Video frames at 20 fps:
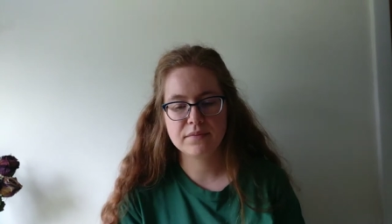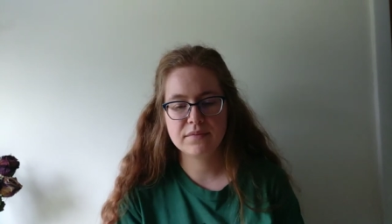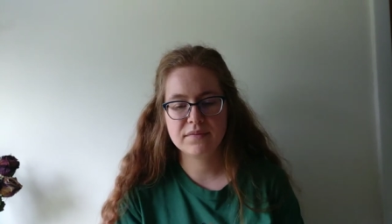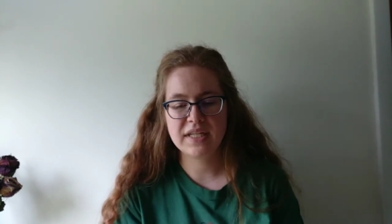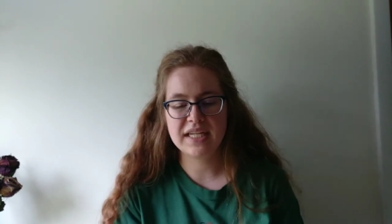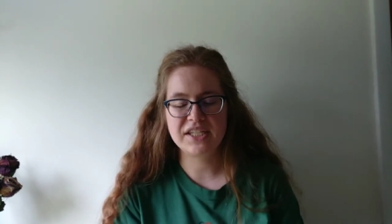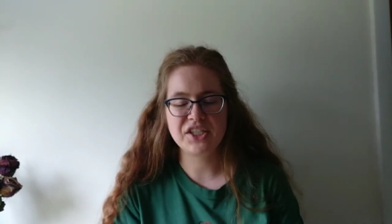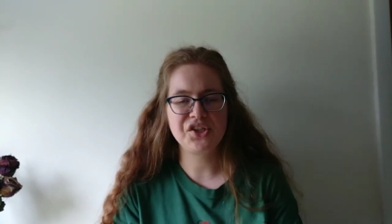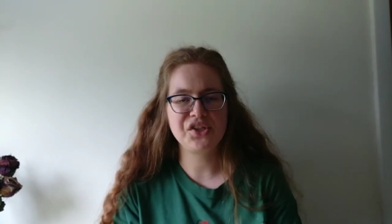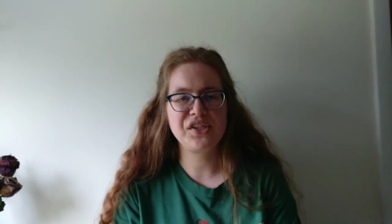
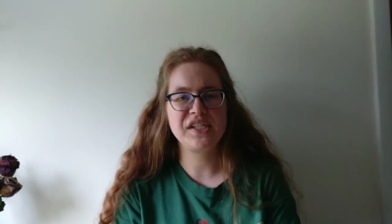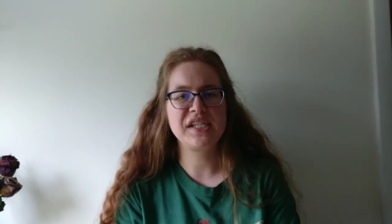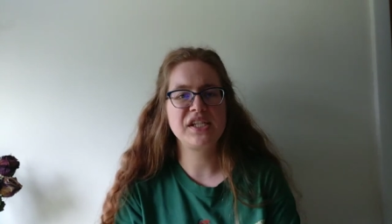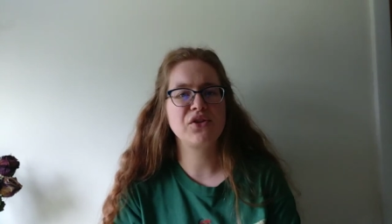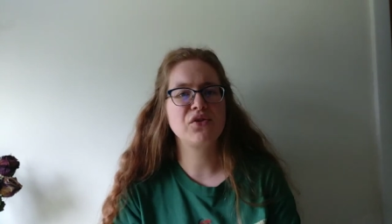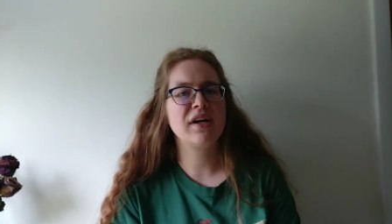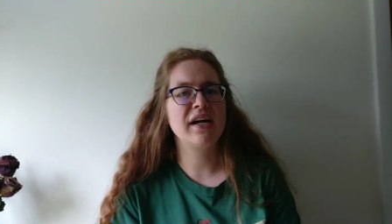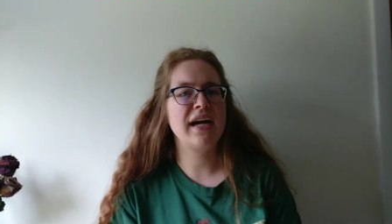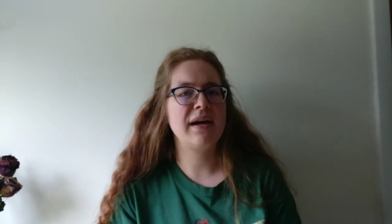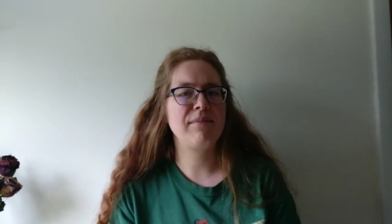They just didn't
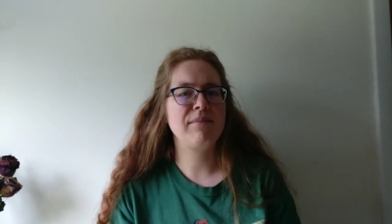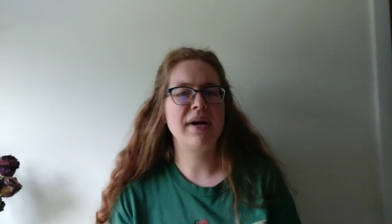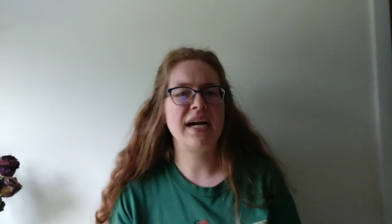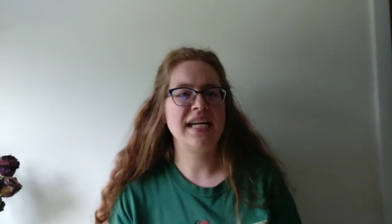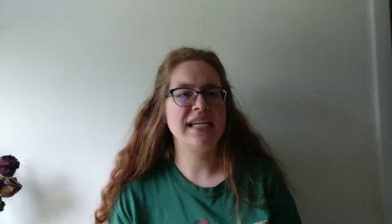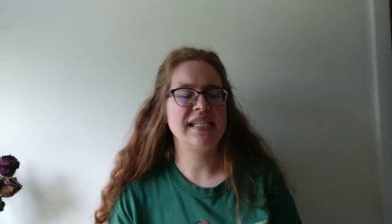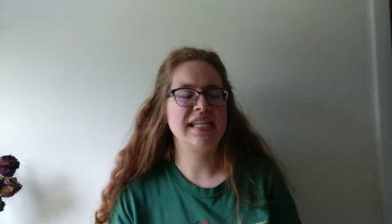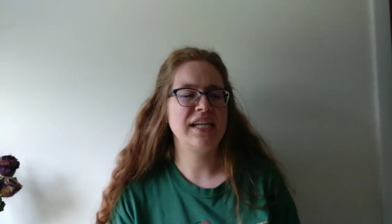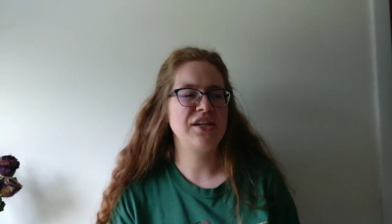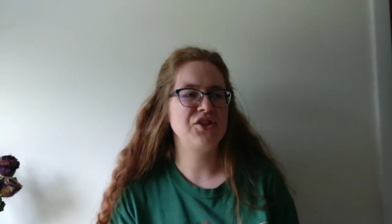grab my
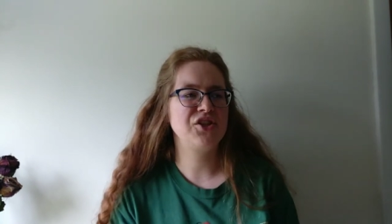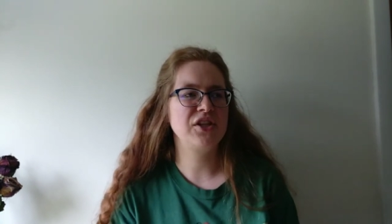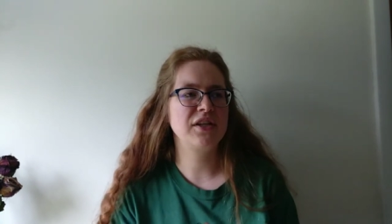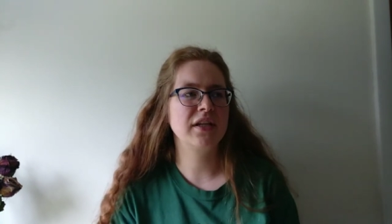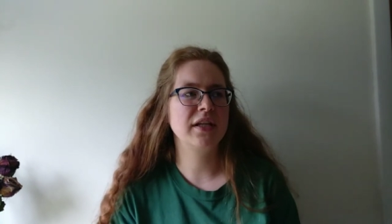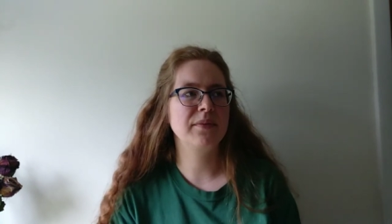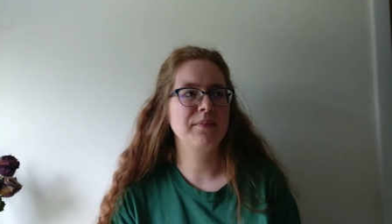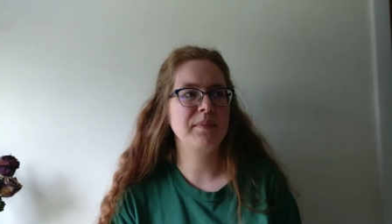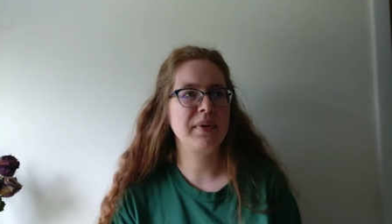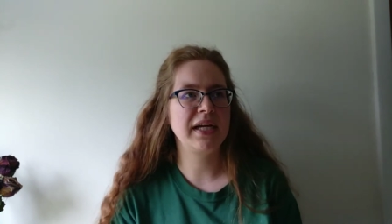attention
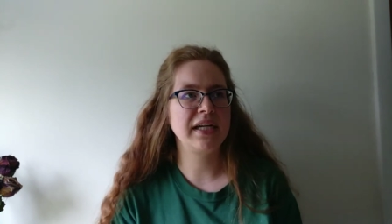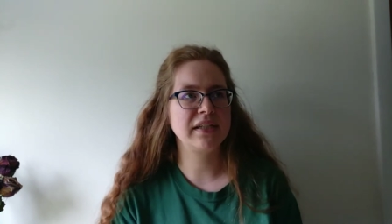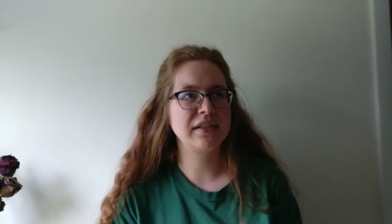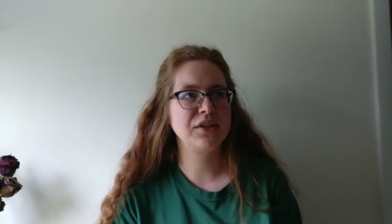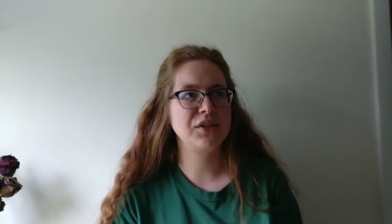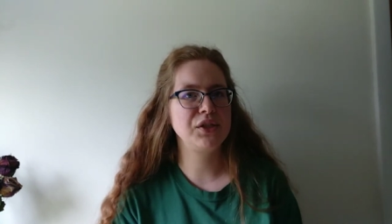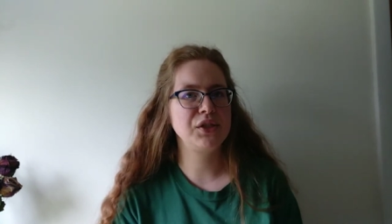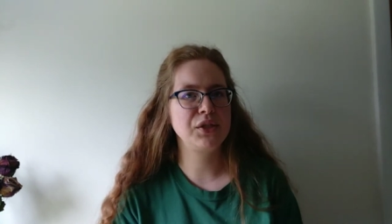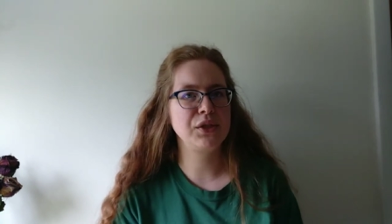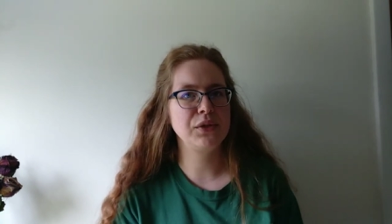
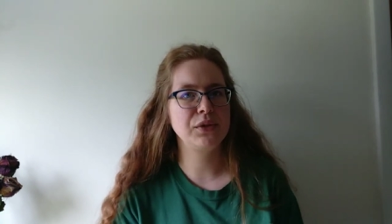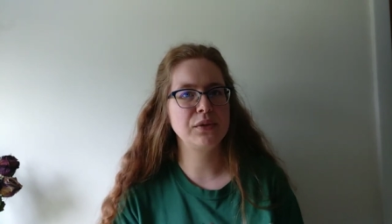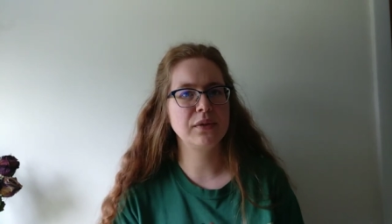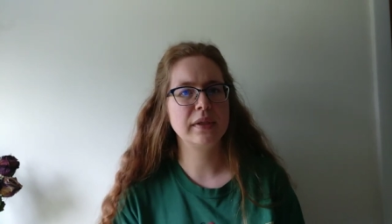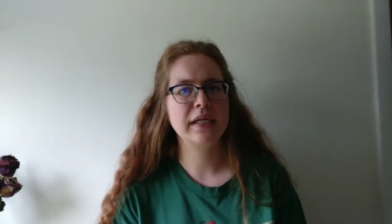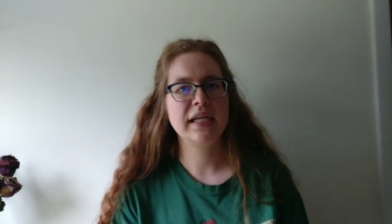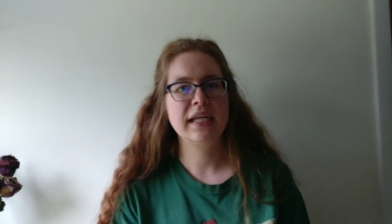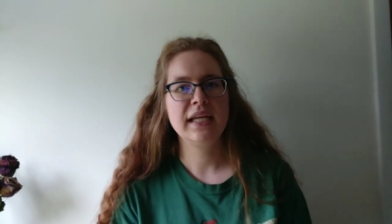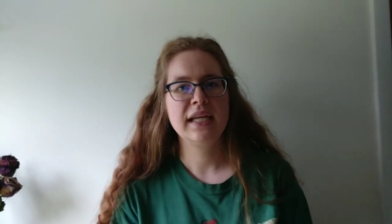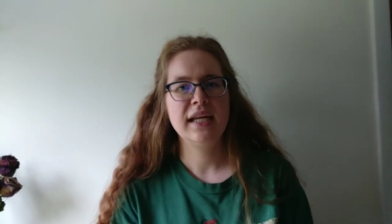compared to
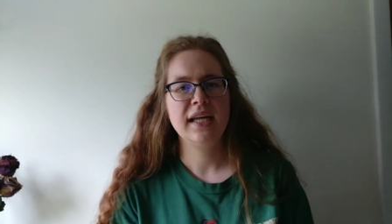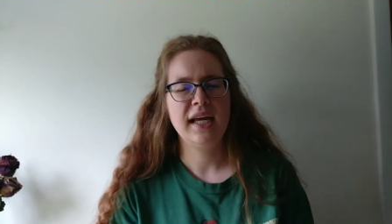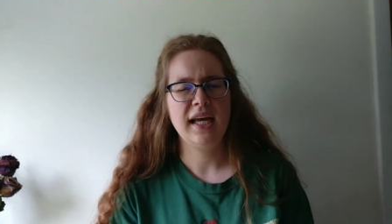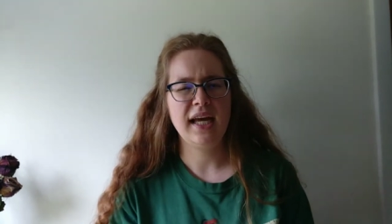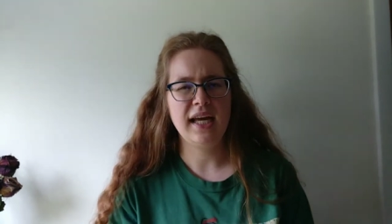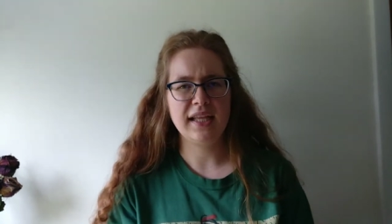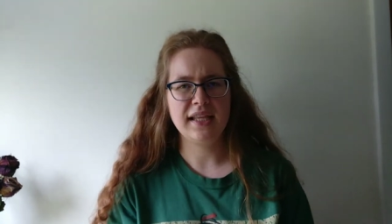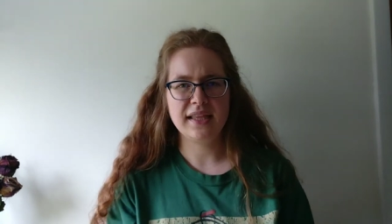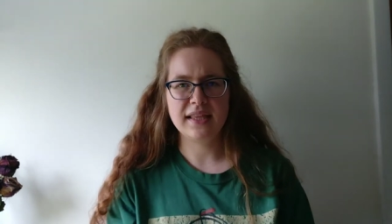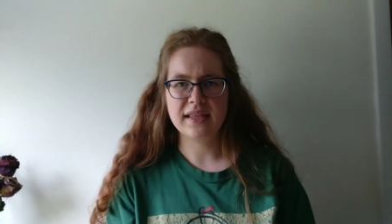
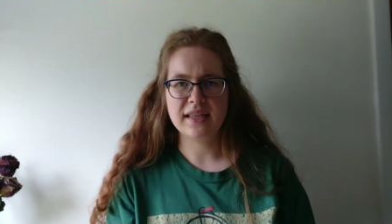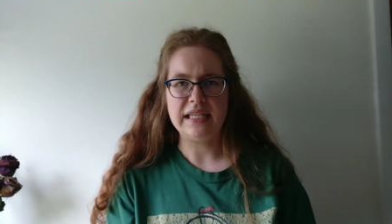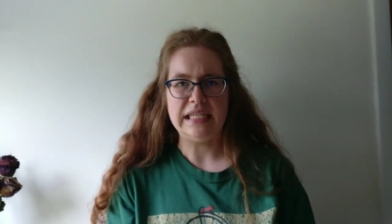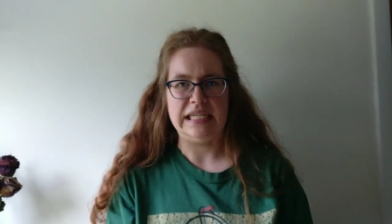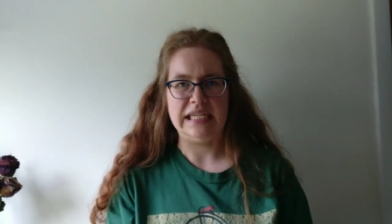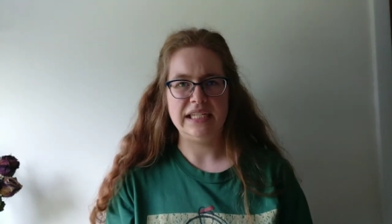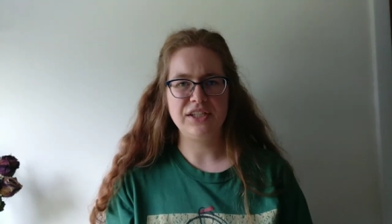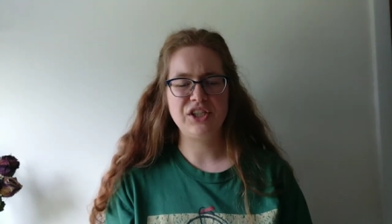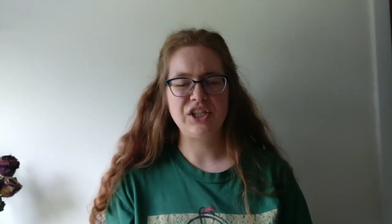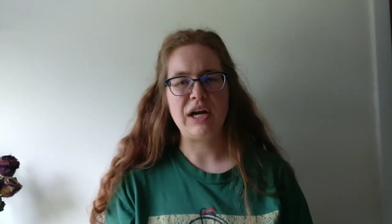
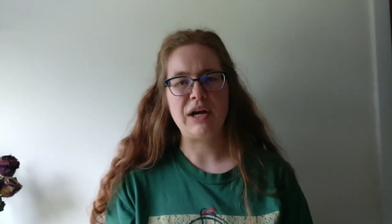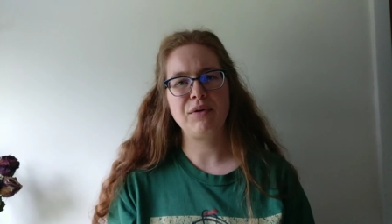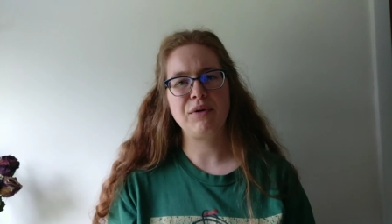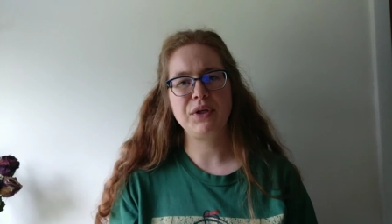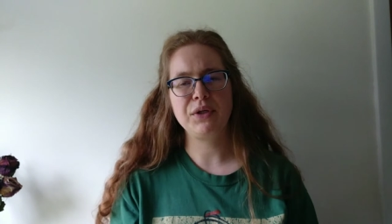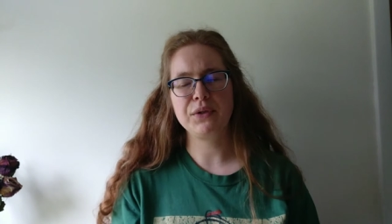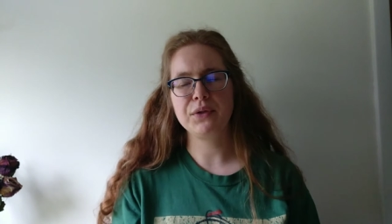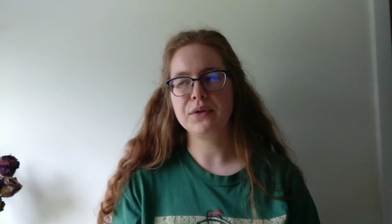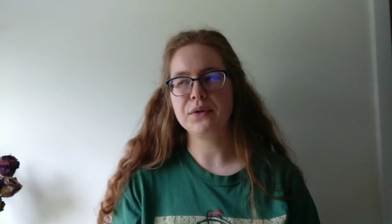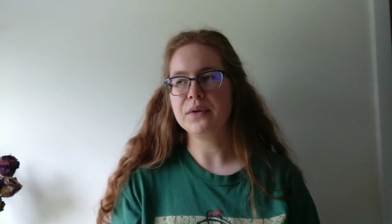the
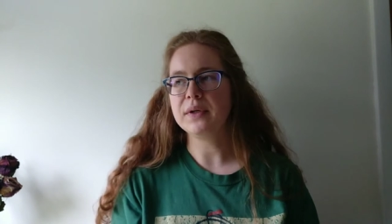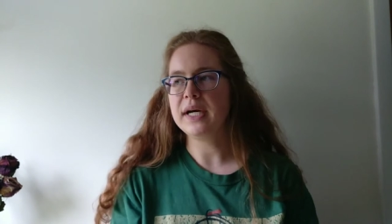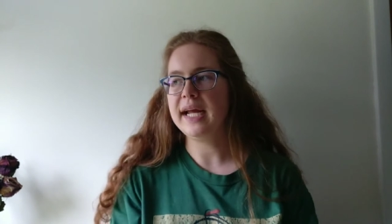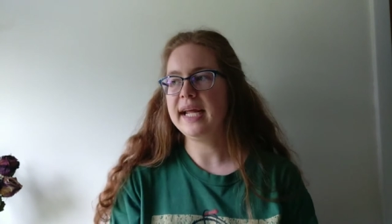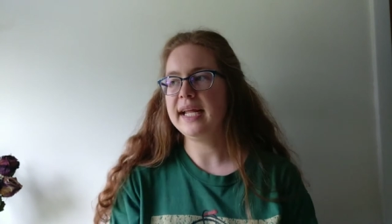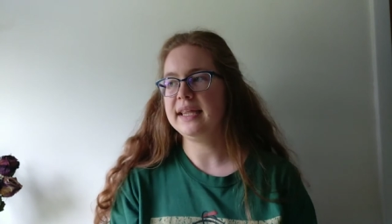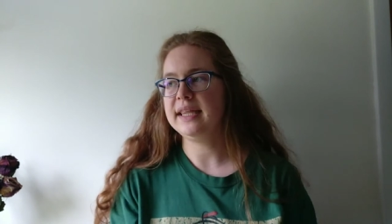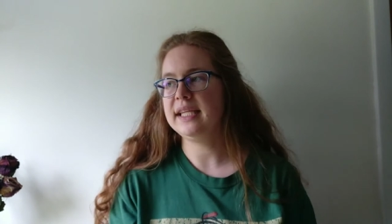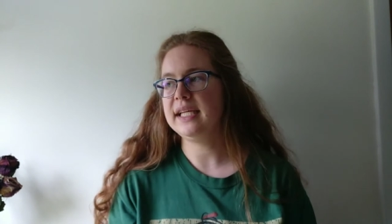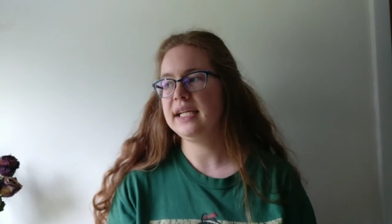Chaogu
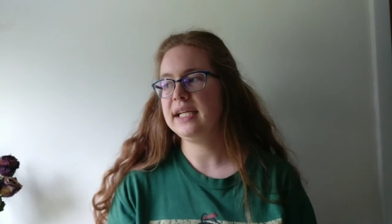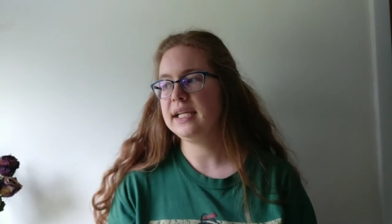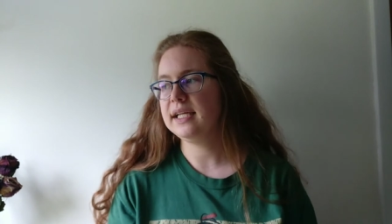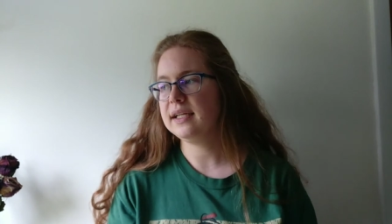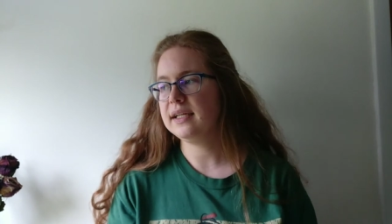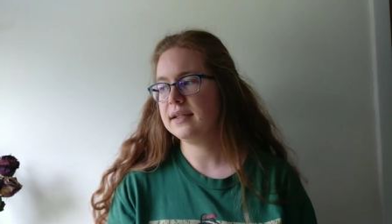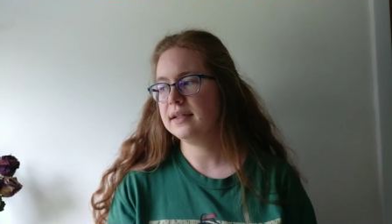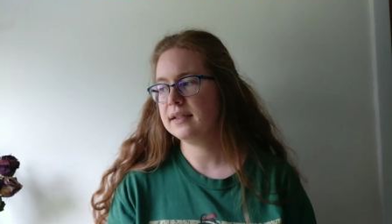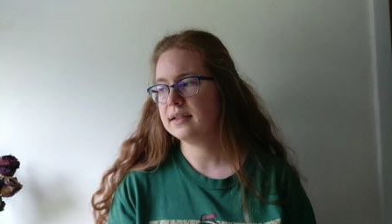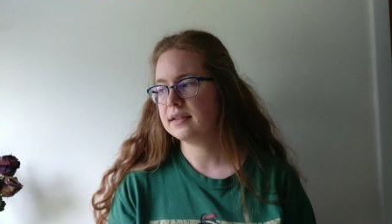and
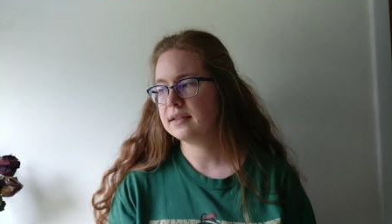the